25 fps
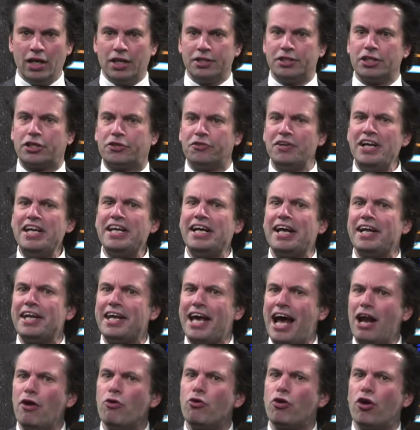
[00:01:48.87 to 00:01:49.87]
The green and
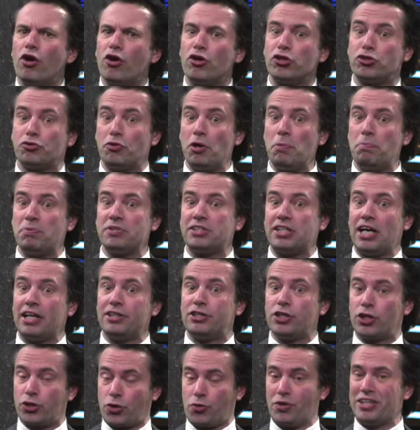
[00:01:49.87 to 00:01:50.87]
yellow colors
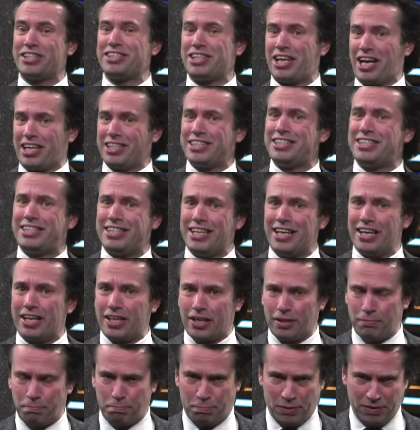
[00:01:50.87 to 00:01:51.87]
represent the crystalline
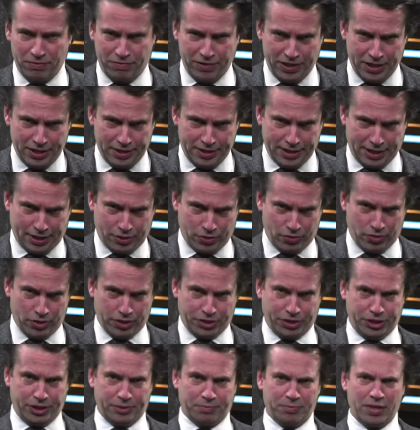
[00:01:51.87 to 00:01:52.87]
silicon PV
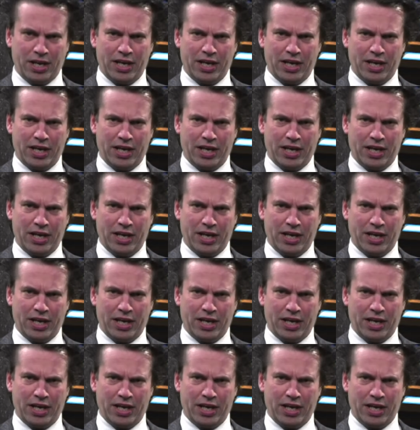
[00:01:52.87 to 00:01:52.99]
technology.